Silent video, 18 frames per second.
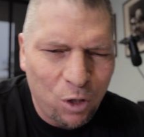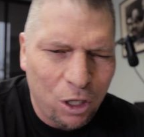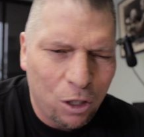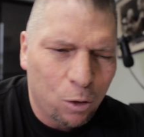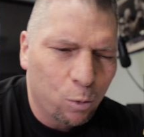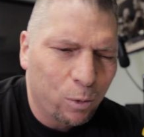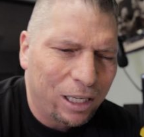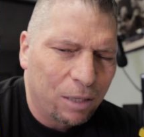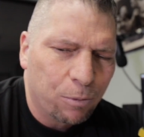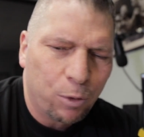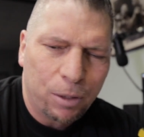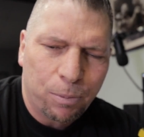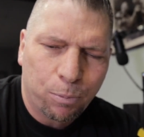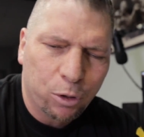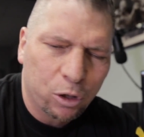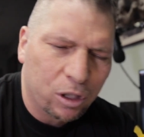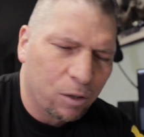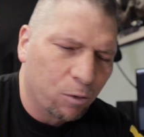You know, we, we
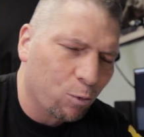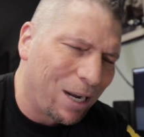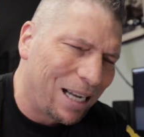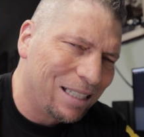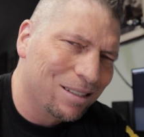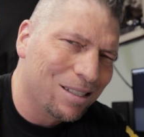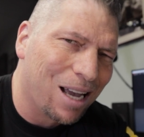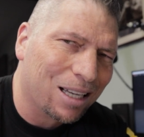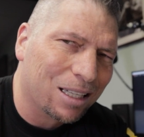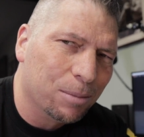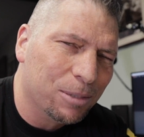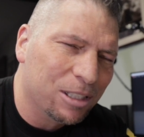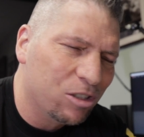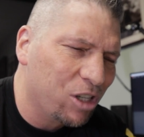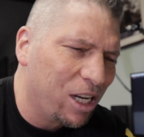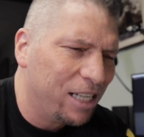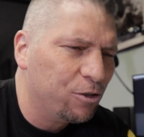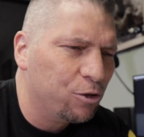put the right
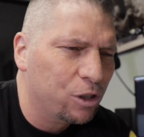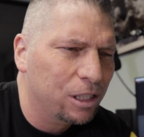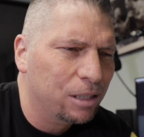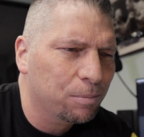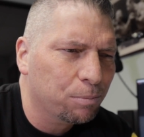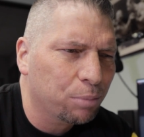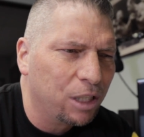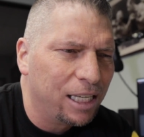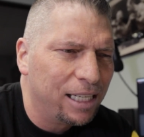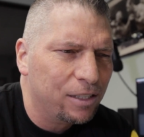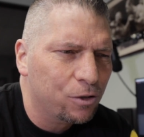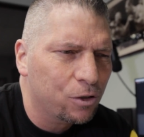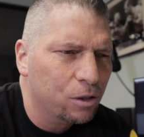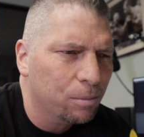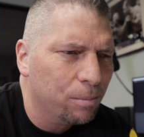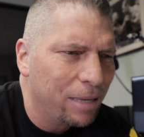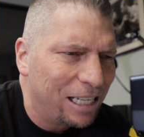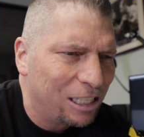documentation in place
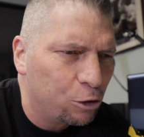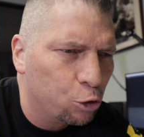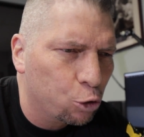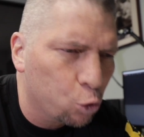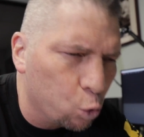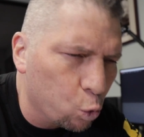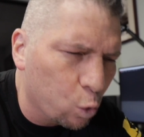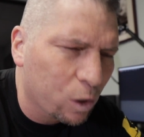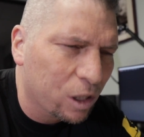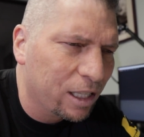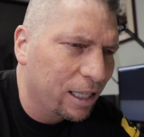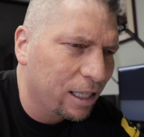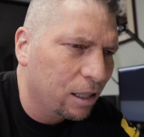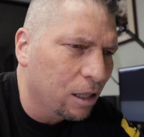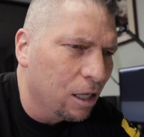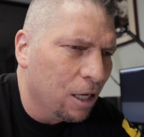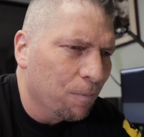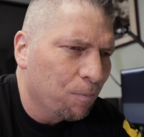to make sure
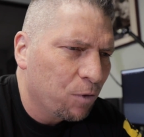that,